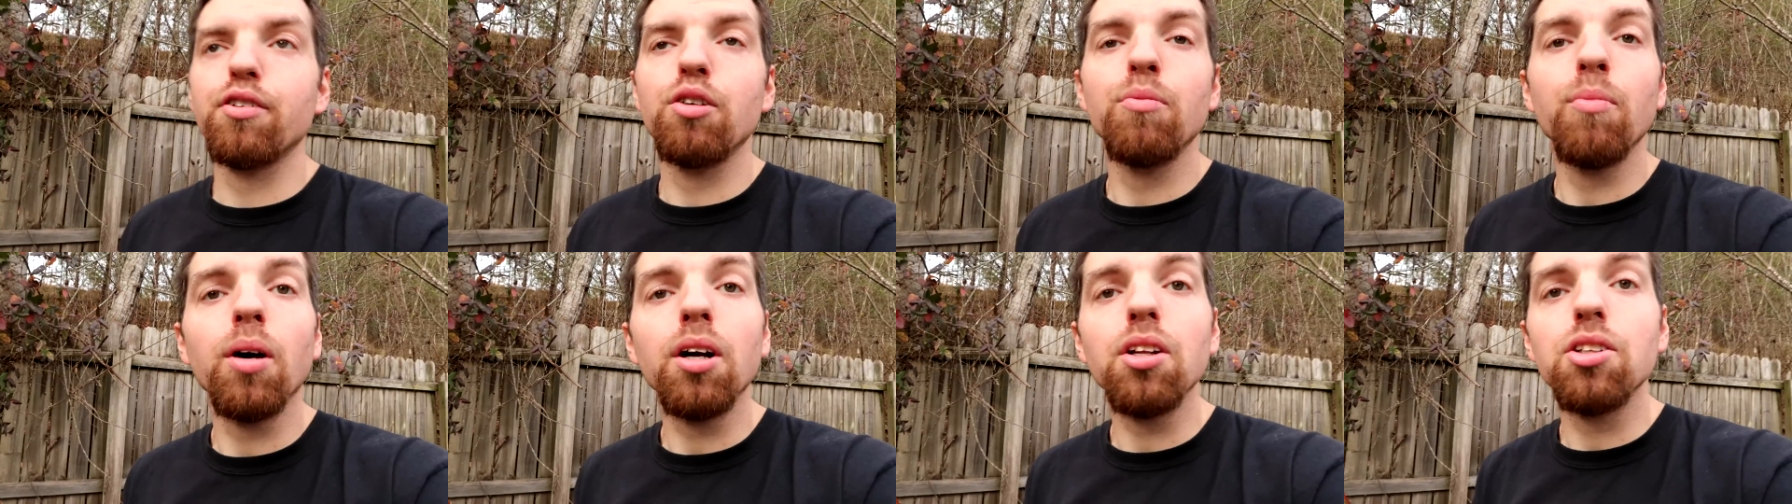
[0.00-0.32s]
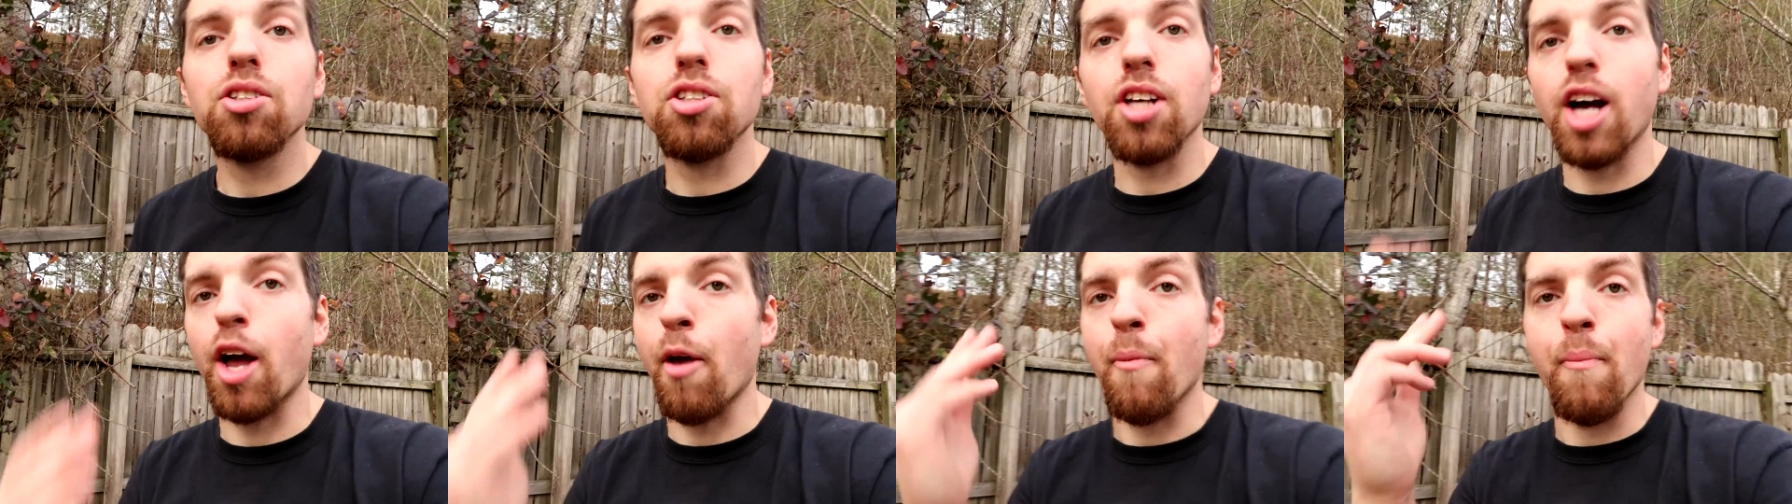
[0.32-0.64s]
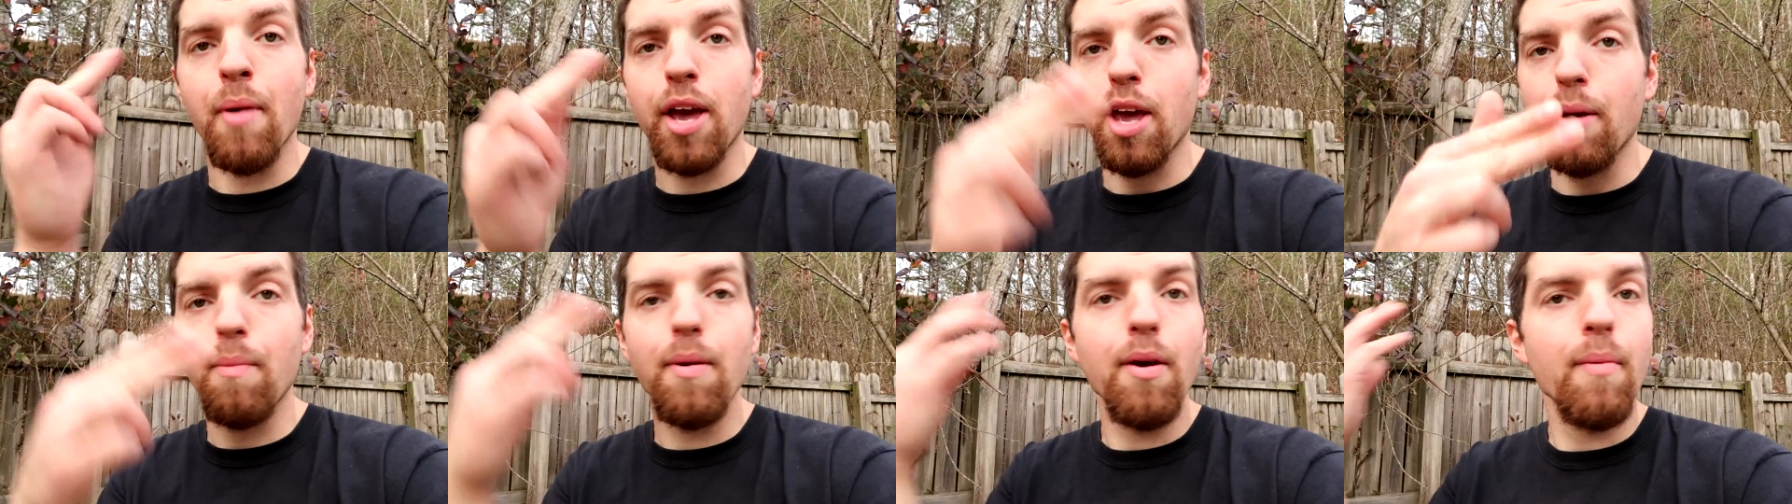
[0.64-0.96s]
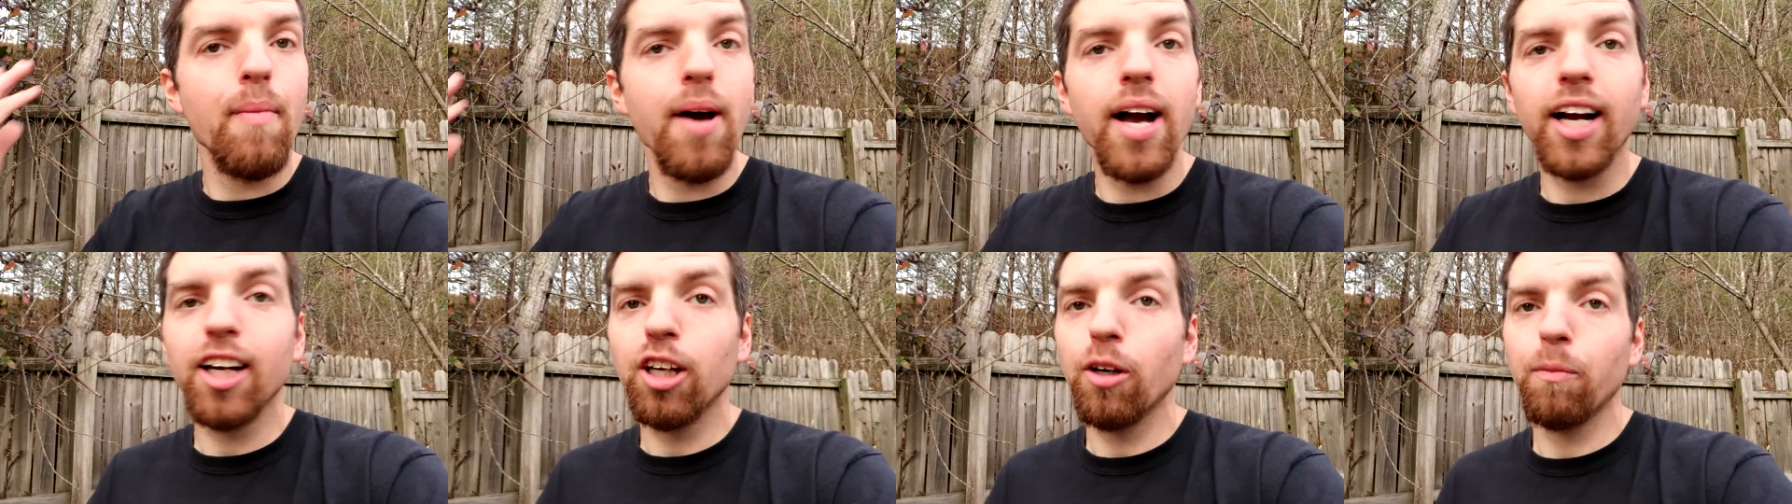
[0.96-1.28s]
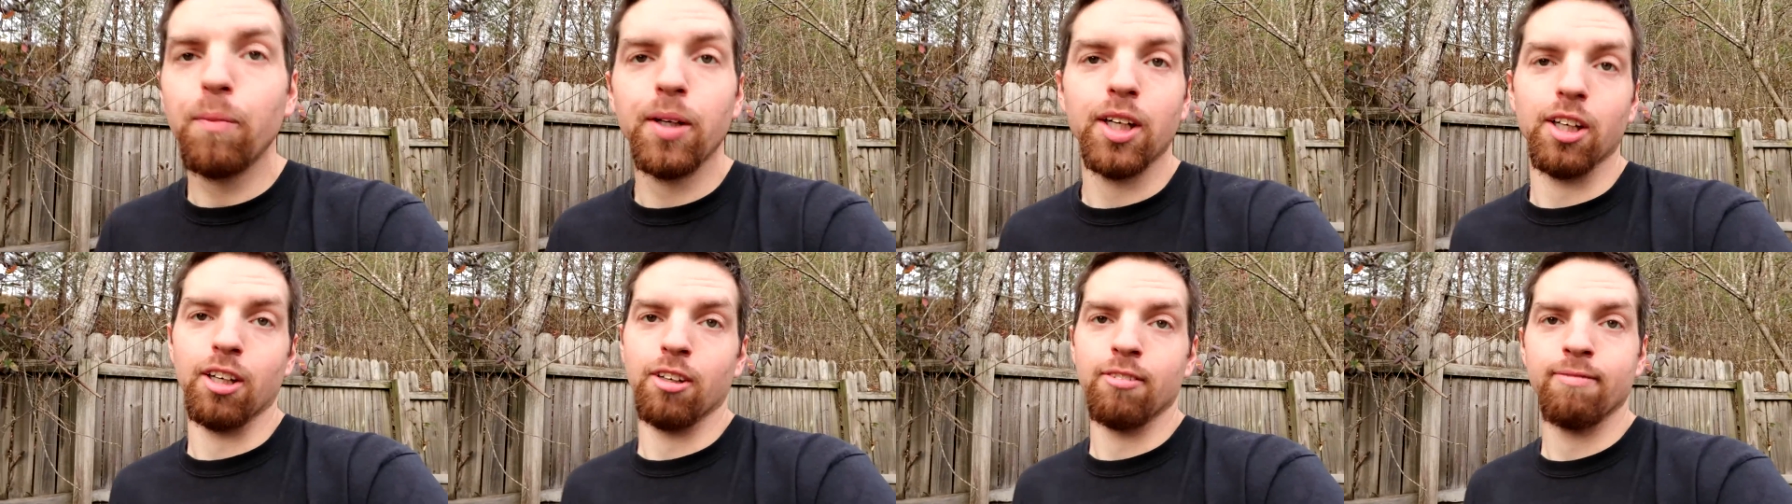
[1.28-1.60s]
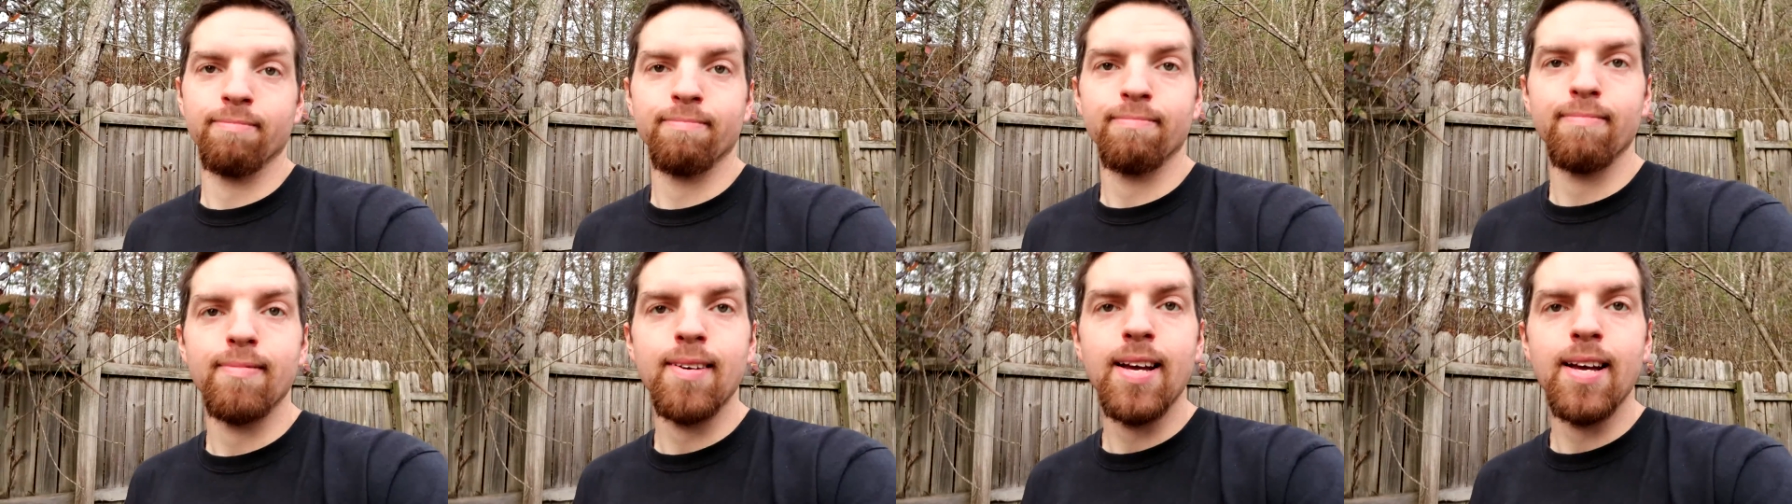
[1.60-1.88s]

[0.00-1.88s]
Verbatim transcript: few months, I may be back up here.